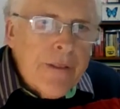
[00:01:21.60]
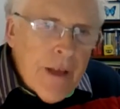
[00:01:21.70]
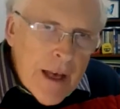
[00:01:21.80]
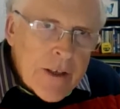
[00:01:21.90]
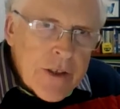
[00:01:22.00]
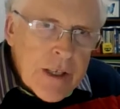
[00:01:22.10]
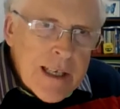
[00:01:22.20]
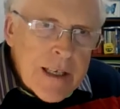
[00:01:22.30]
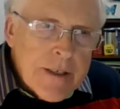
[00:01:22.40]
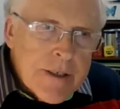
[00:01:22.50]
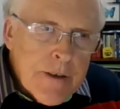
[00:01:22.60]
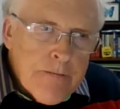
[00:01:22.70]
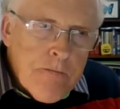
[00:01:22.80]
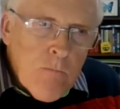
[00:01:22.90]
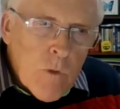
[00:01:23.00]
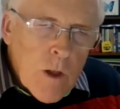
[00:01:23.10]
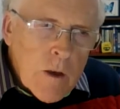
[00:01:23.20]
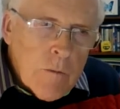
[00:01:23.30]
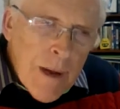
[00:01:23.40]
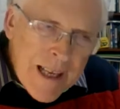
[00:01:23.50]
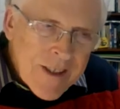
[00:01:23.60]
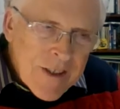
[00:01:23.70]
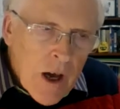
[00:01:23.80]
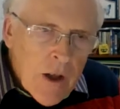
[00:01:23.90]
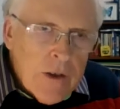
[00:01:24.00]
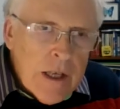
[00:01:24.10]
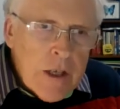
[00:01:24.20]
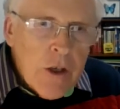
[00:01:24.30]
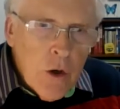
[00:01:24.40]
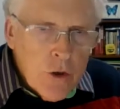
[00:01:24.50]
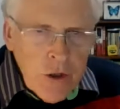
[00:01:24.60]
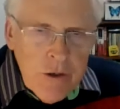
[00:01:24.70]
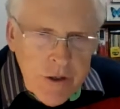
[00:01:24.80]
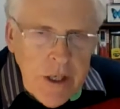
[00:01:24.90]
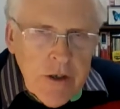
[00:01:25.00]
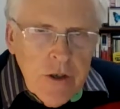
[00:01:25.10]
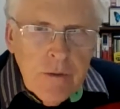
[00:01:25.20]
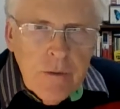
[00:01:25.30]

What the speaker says: that is best done in your jurisdiction.